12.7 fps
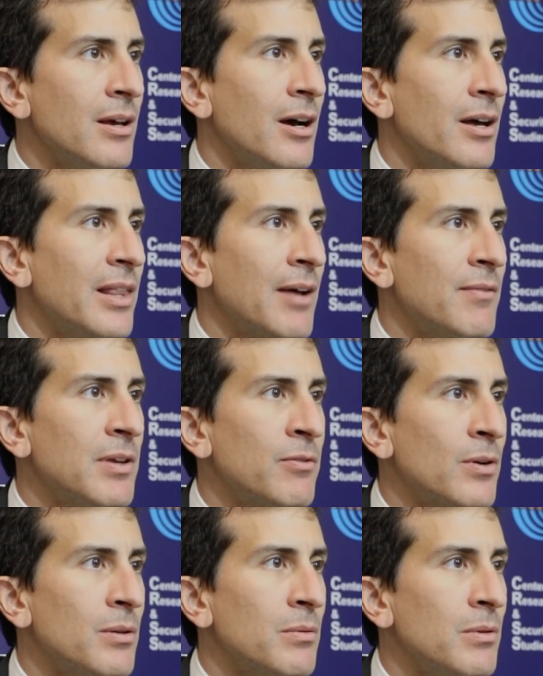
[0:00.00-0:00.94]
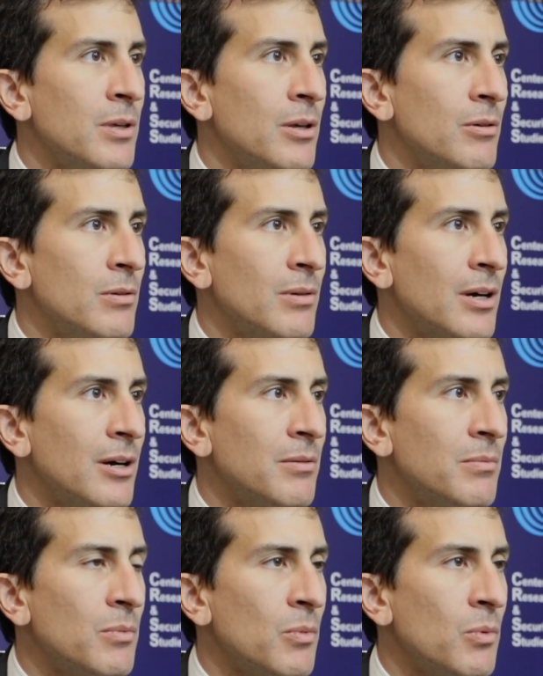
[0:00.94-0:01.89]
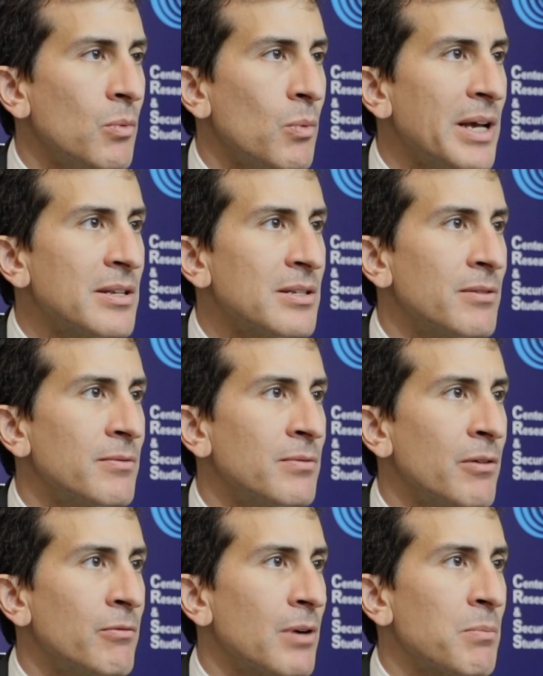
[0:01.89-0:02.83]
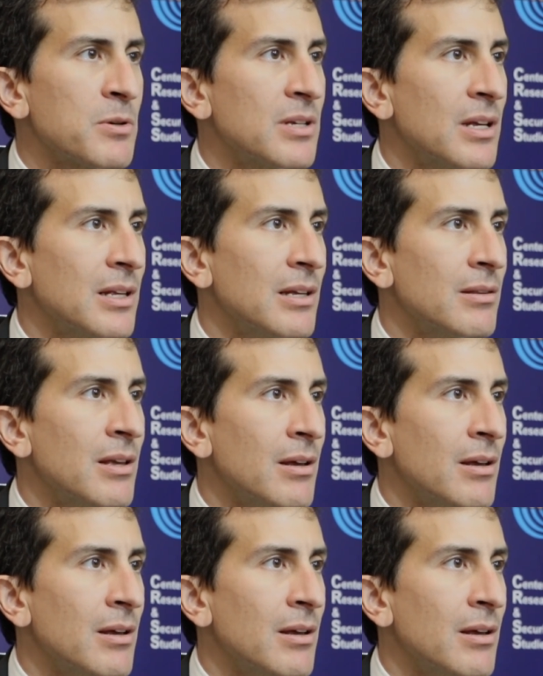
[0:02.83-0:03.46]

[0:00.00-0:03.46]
They have different ways of representing